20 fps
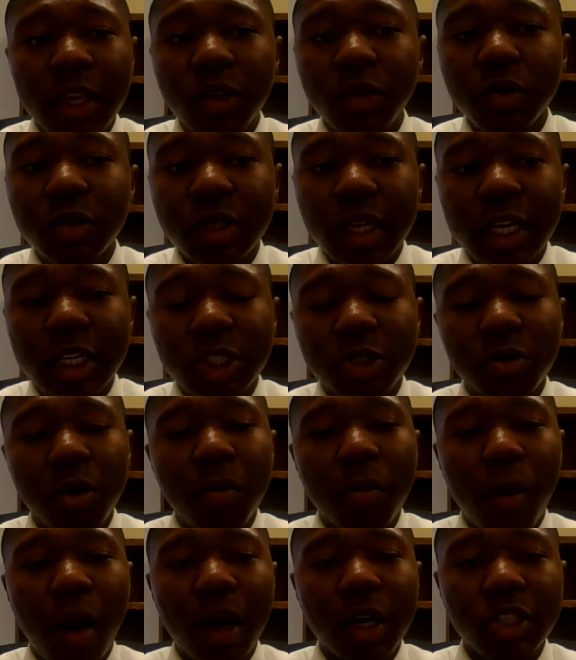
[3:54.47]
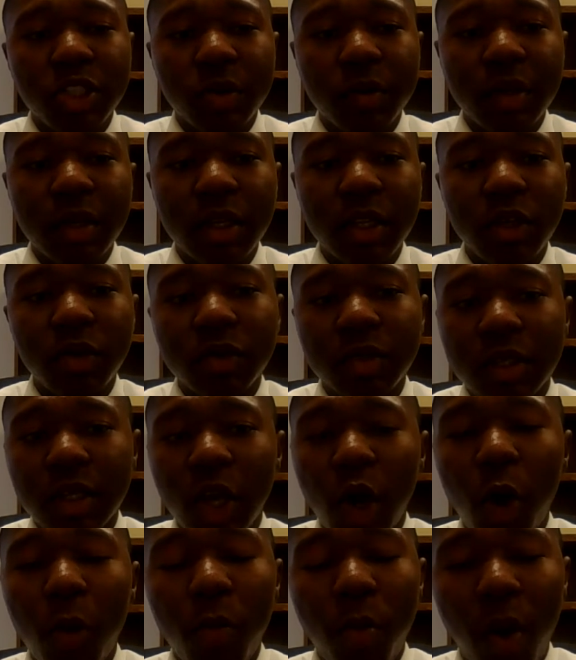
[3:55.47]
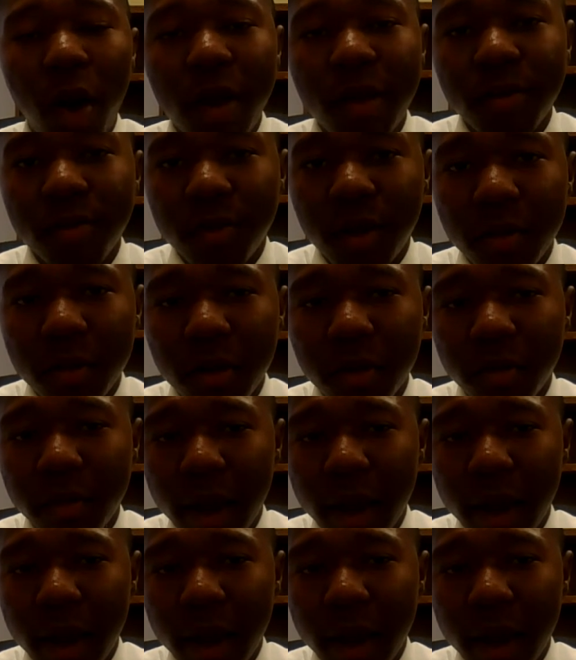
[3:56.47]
used interim monitoring using O'Brien-Fleming